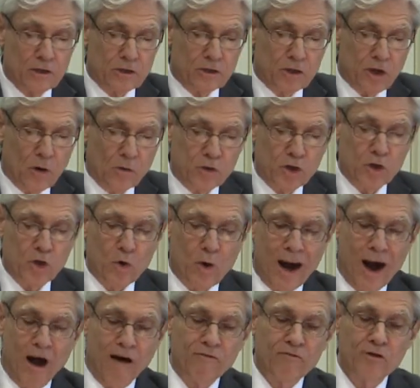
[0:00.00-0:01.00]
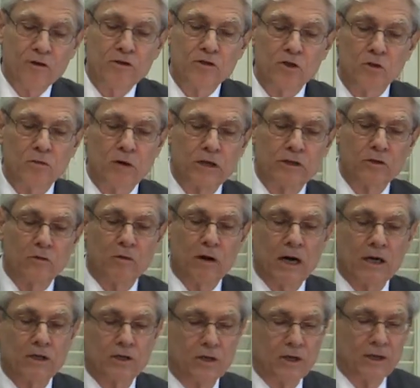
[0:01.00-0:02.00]
so too our future
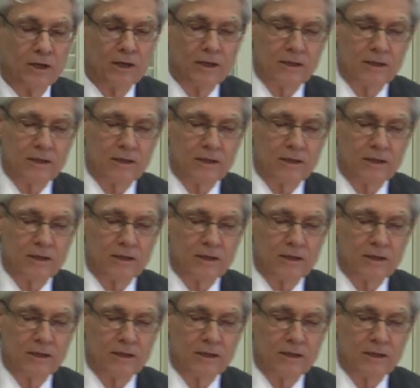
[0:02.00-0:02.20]
resurrection